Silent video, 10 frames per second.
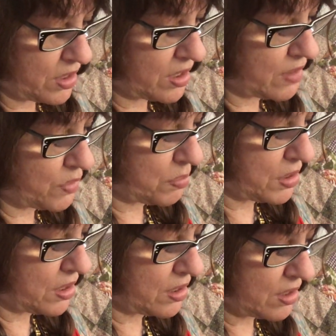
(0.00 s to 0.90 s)
to have it
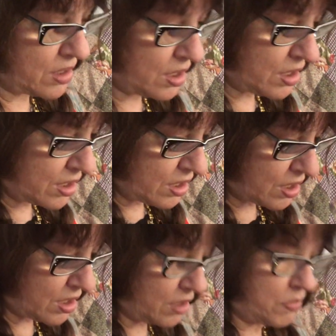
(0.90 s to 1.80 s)
be,
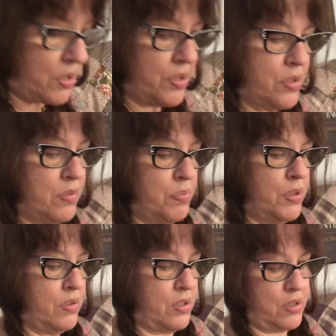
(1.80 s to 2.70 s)
okay, a modern, but
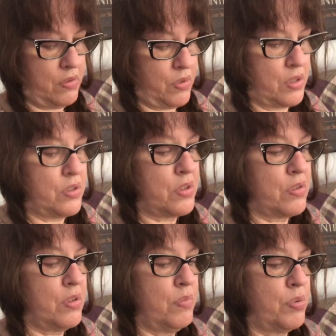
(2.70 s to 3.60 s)
still
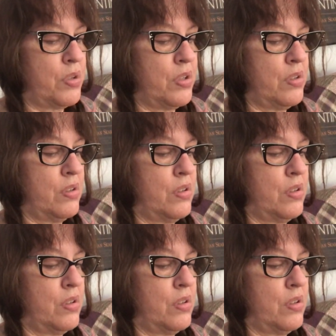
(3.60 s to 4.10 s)
rhinestone and pretty.